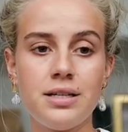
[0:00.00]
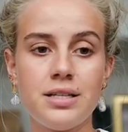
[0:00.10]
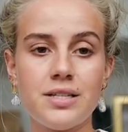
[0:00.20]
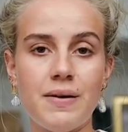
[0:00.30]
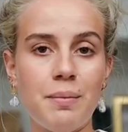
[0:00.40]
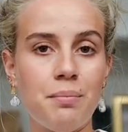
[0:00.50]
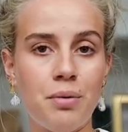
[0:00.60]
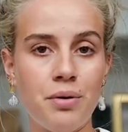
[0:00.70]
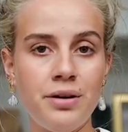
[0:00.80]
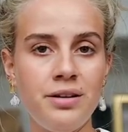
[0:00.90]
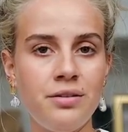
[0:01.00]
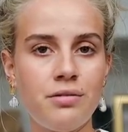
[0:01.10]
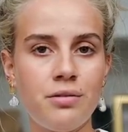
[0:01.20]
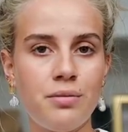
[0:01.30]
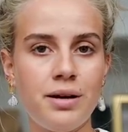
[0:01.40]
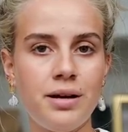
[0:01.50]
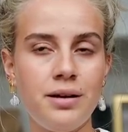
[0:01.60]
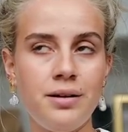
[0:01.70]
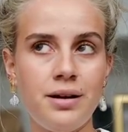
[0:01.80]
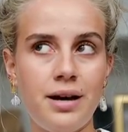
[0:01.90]
So I'm born in
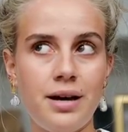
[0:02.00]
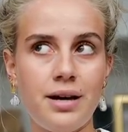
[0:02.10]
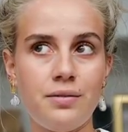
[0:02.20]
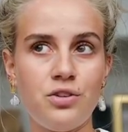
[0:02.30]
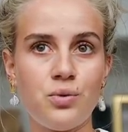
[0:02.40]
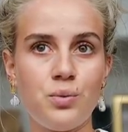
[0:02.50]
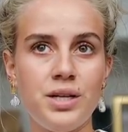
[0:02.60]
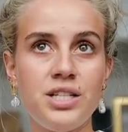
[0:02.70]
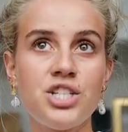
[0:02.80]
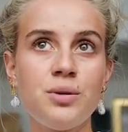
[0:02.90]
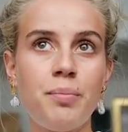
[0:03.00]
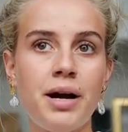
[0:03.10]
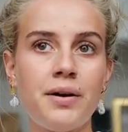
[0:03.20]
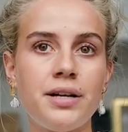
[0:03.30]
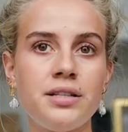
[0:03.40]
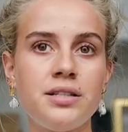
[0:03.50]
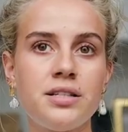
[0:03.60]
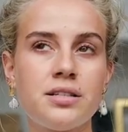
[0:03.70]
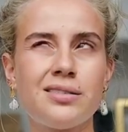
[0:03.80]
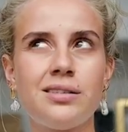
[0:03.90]
Norway. I have Norwegian
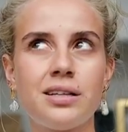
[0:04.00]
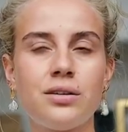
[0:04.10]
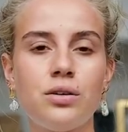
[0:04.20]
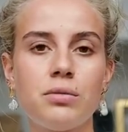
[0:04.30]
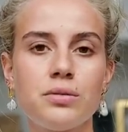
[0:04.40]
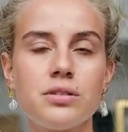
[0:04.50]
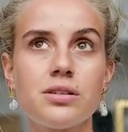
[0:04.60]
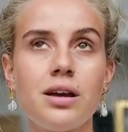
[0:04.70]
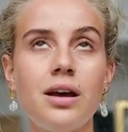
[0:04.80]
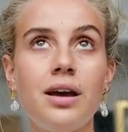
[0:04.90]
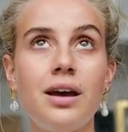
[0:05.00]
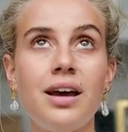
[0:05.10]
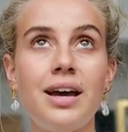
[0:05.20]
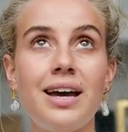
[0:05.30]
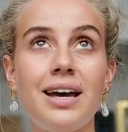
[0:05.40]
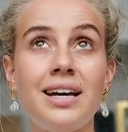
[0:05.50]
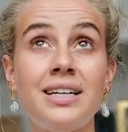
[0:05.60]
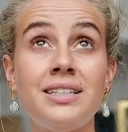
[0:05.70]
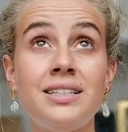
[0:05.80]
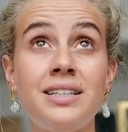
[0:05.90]
parents, like almost.
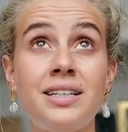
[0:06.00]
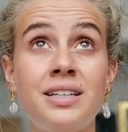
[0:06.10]
And